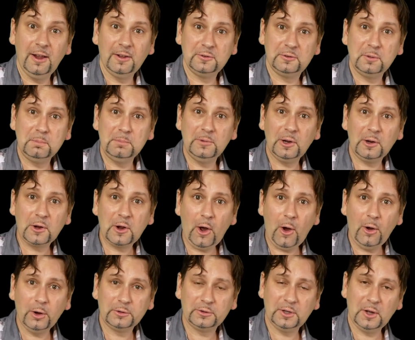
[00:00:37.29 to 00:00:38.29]
some
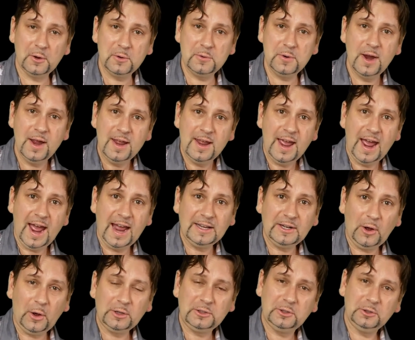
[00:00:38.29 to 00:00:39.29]
legato, and
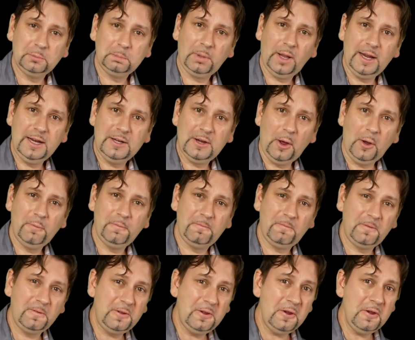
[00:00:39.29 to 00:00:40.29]
I just played a
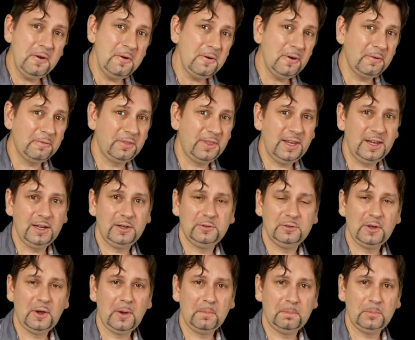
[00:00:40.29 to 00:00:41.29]
few of the
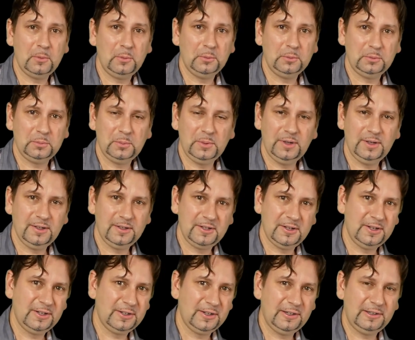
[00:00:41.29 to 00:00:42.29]
examples we're
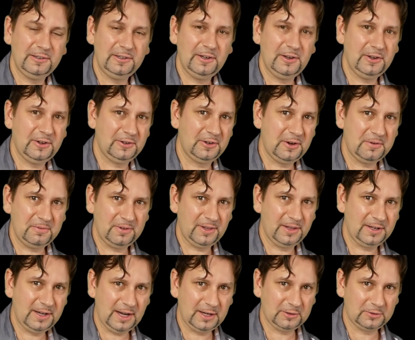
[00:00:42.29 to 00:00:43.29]
going to learn over the
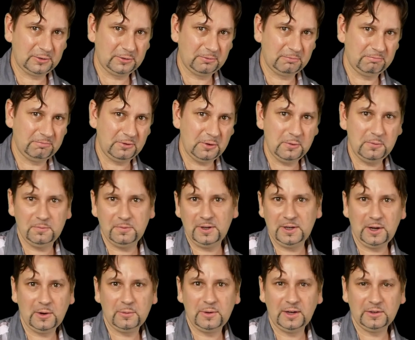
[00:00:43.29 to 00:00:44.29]
next few
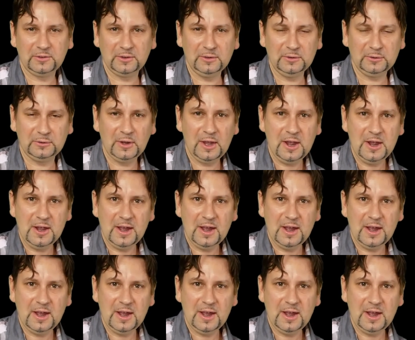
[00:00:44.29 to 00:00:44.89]
video lessons.